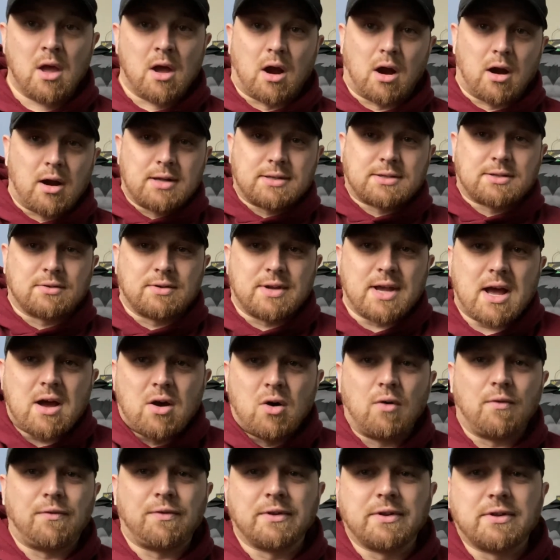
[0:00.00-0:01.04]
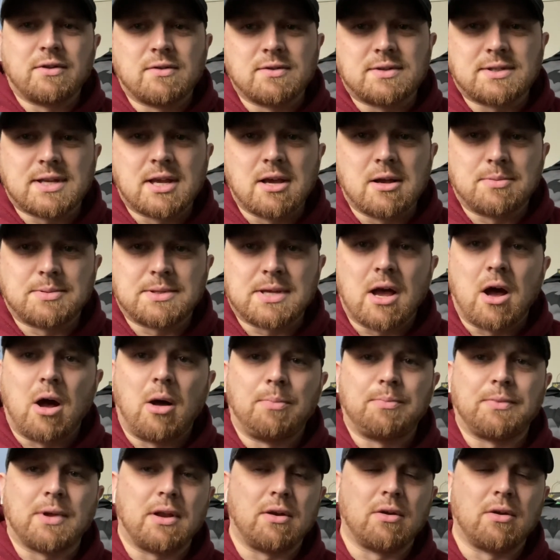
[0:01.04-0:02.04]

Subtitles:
All right, so yeah, hopefully those tips helped.